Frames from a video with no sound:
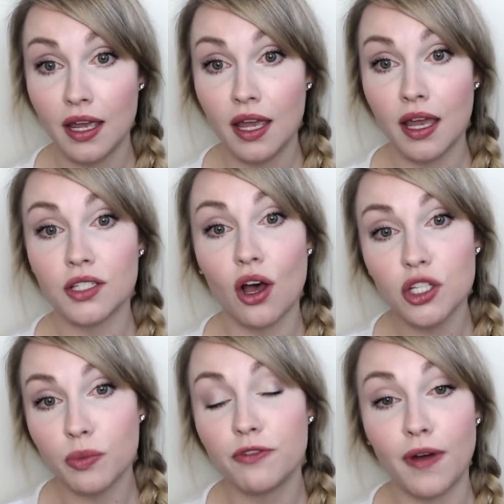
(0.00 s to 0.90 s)
It's also
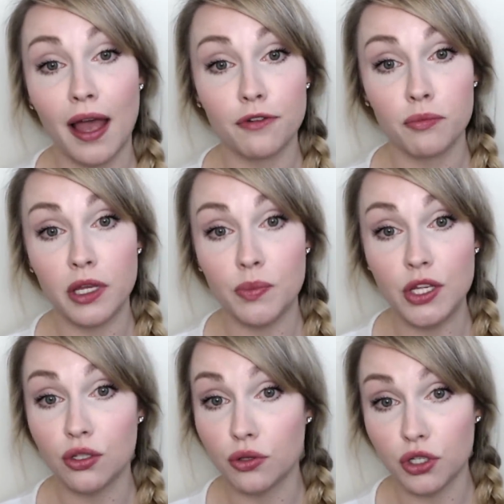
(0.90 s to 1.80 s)
been fine for me to be
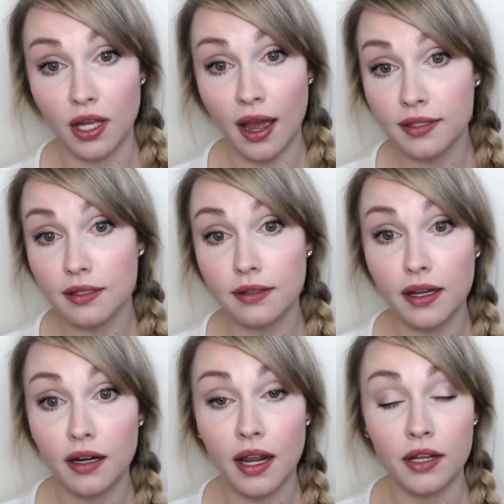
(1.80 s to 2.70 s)
socially
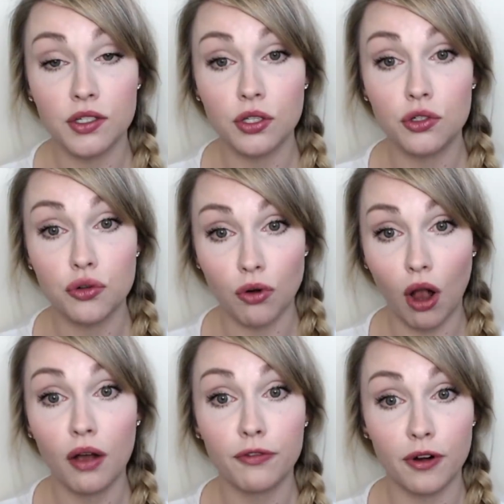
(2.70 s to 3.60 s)
isolated and to
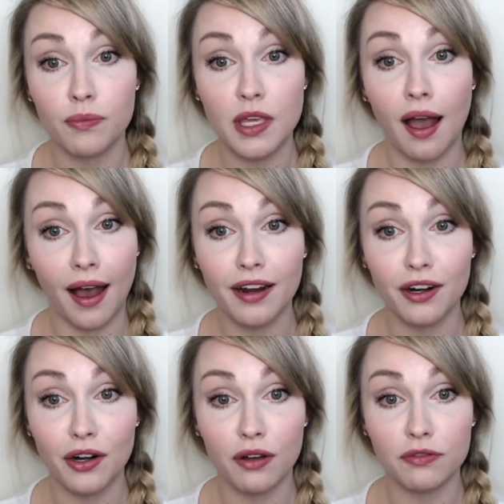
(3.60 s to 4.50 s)
draw from the
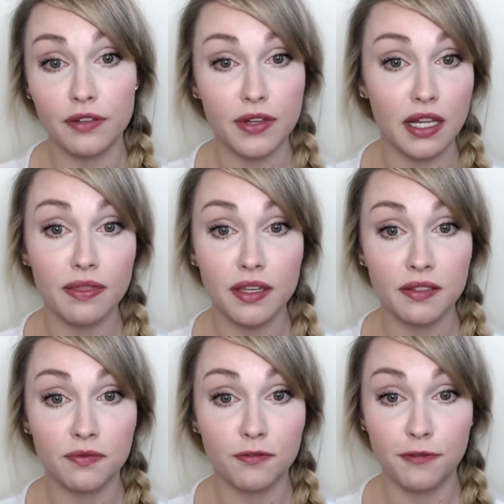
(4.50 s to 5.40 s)
ire of living in
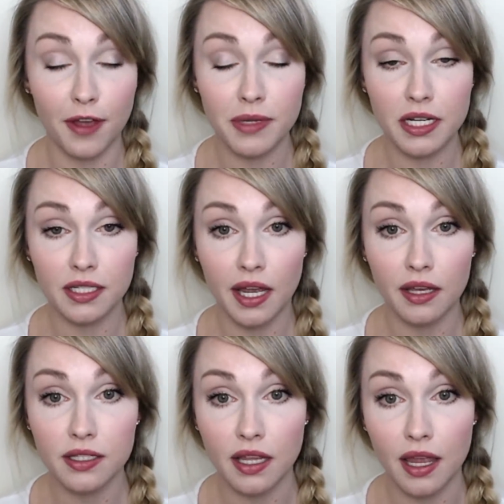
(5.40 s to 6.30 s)
this feminist
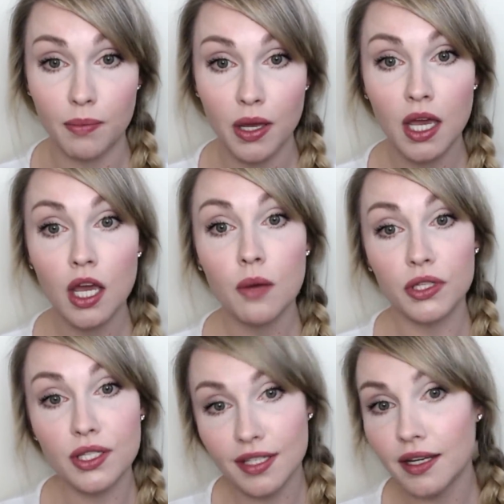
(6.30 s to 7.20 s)
hellscape. But
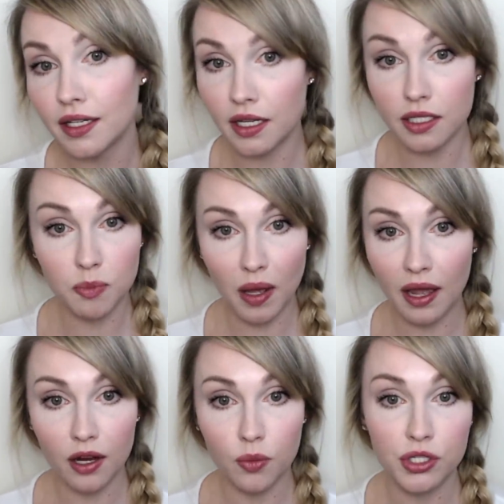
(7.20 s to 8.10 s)
the second he gets
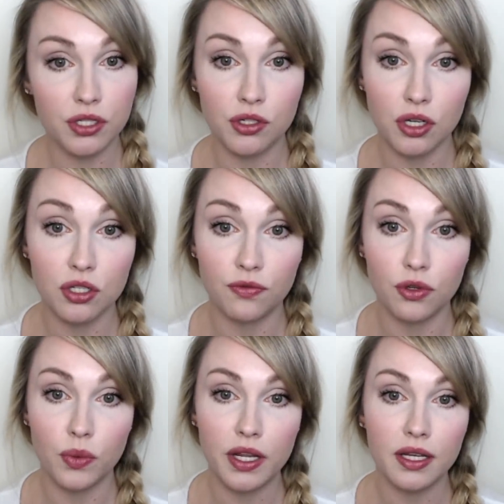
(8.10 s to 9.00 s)
back, which is in just a
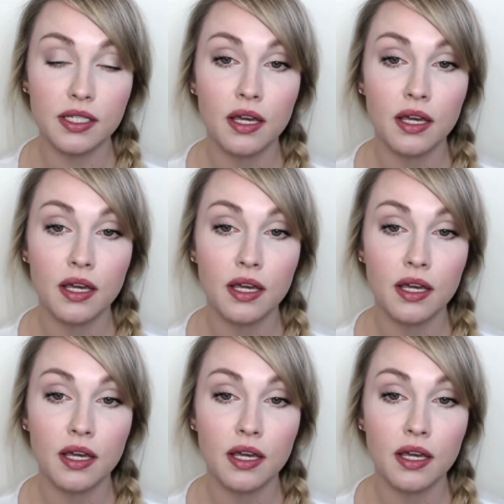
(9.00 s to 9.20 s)
few weeks,